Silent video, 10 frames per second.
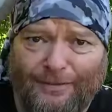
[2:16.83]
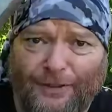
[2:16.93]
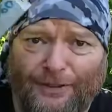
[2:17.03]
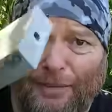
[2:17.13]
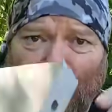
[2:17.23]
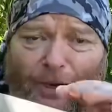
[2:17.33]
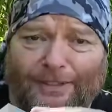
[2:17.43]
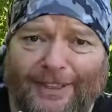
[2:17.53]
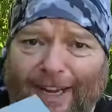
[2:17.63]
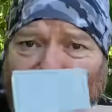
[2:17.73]
Fishing
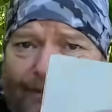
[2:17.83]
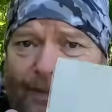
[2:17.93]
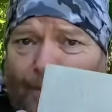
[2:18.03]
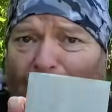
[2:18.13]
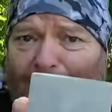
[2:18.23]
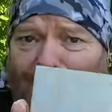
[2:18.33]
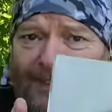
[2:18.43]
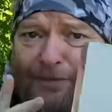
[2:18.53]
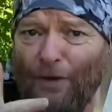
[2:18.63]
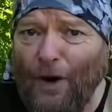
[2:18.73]
Molds, and they have supplied
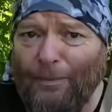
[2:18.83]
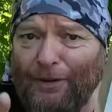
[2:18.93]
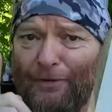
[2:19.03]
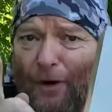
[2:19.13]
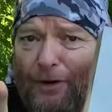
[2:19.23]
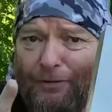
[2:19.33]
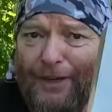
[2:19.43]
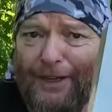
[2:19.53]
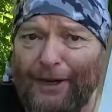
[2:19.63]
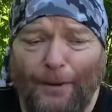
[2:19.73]
these for me for the
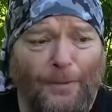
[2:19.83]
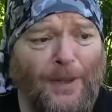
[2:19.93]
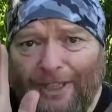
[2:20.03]
video.